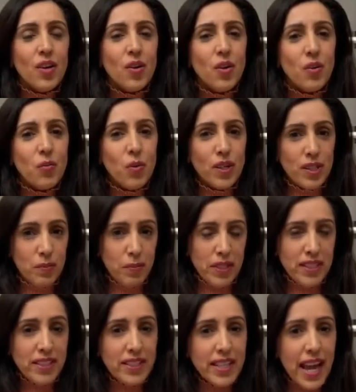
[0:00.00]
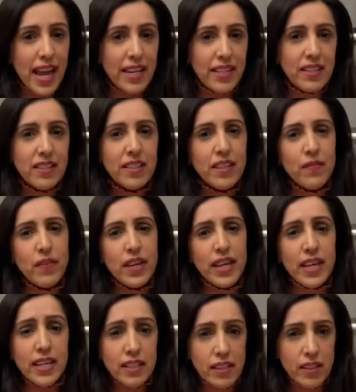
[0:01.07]
What has been said is that if it
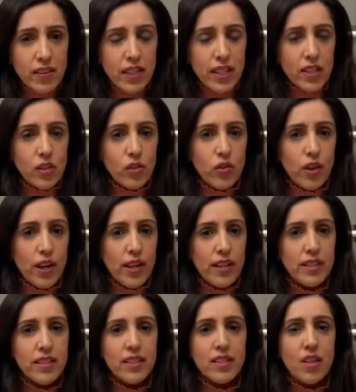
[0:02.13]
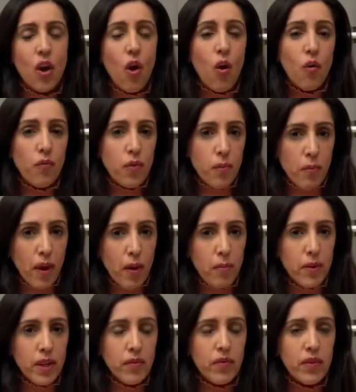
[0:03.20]
is in the interest of the
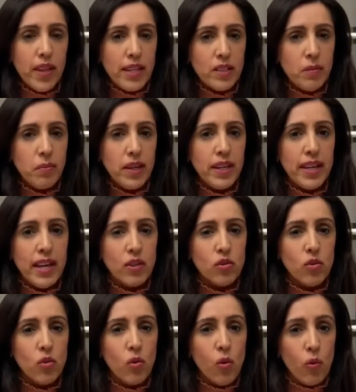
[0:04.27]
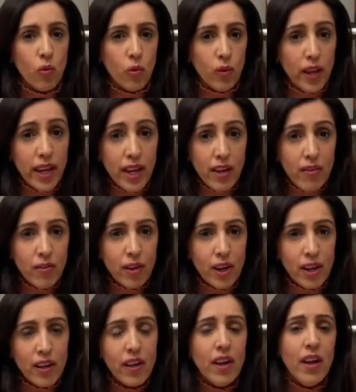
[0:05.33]
public for there to be an actual oral
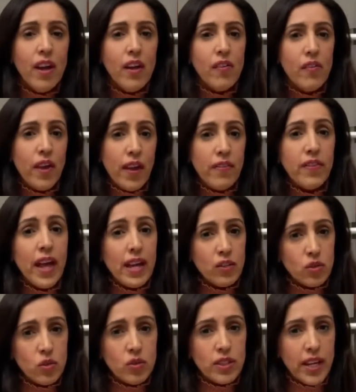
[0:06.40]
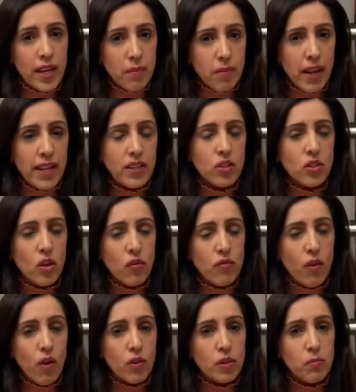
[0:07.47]
hearing, then that should take place so
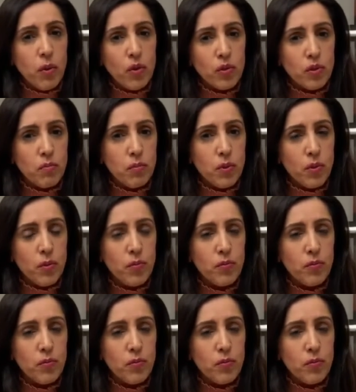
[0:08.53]
far as possible.